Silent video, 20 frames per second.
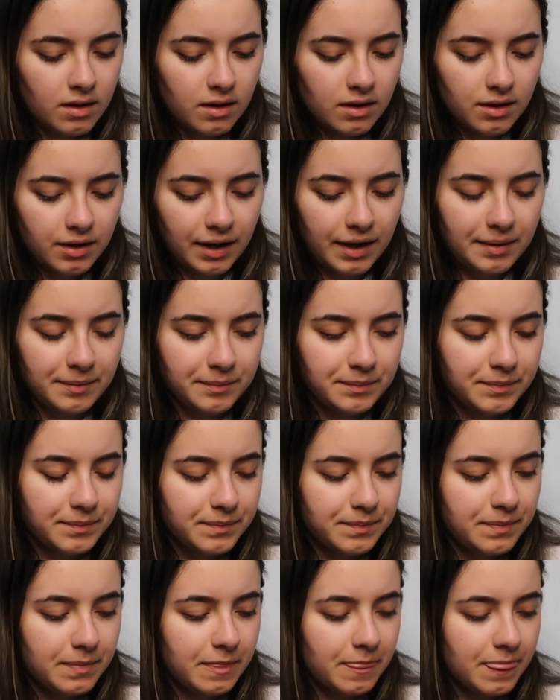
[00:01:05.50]
Okay.
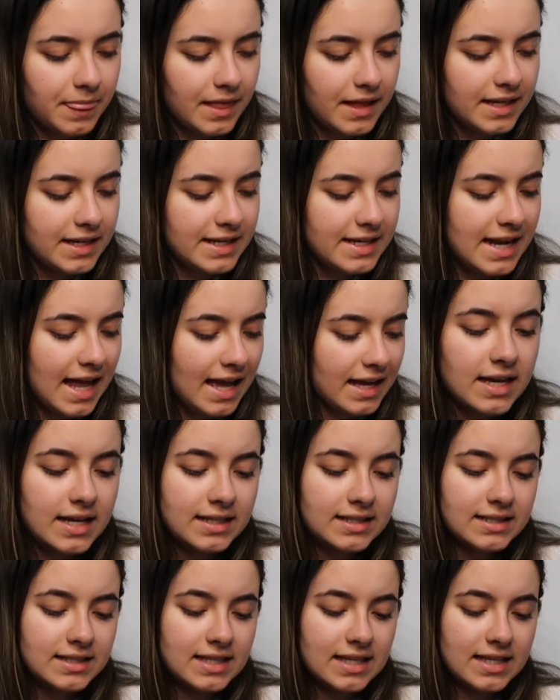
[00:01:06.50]
Next
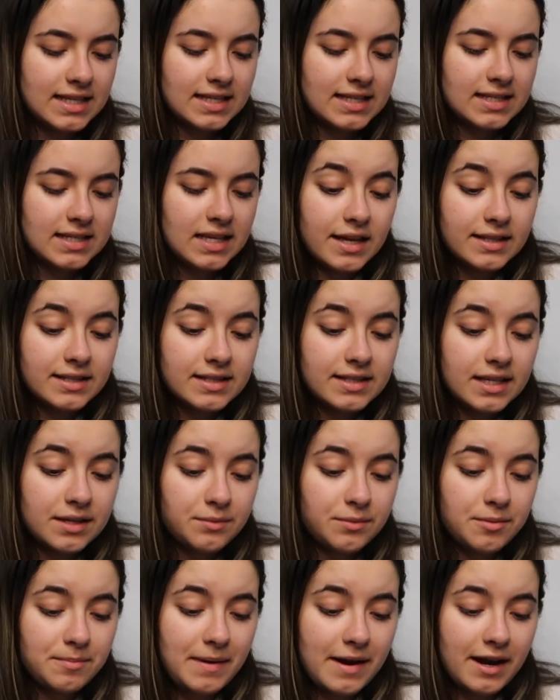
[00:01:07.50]
is this
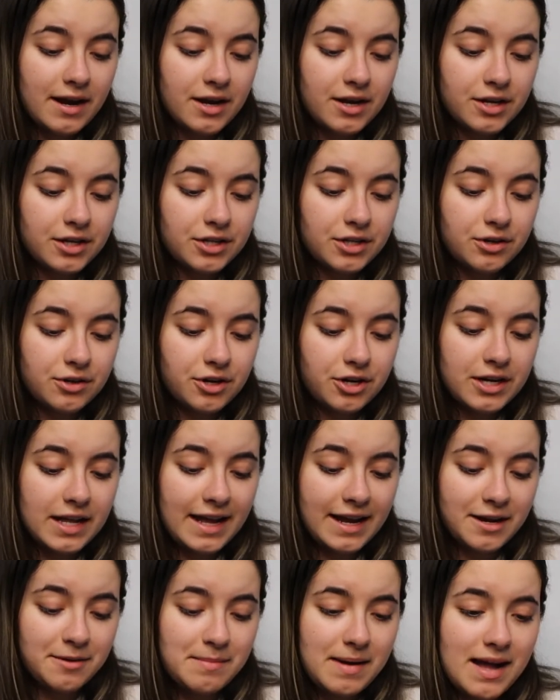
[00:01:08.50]
instant repair yogurt
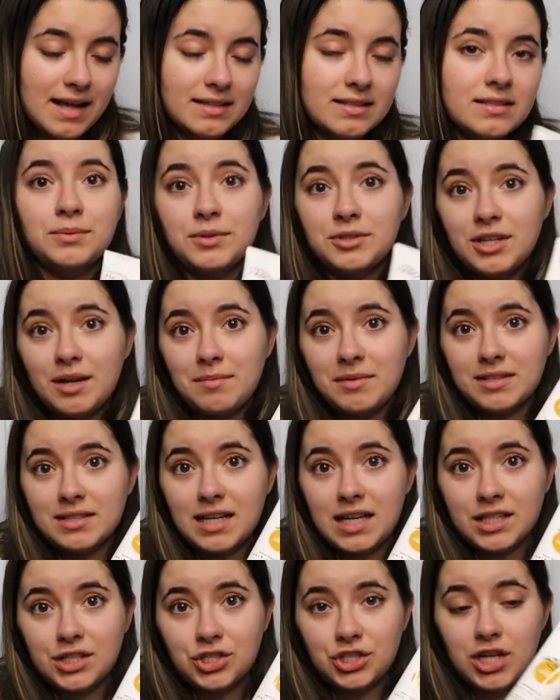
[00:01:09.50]
hair mask, which I'm
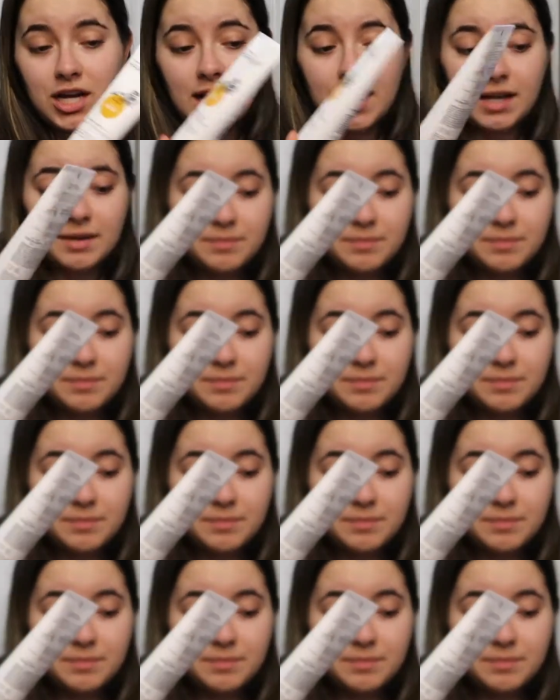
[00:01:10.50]
excited to try.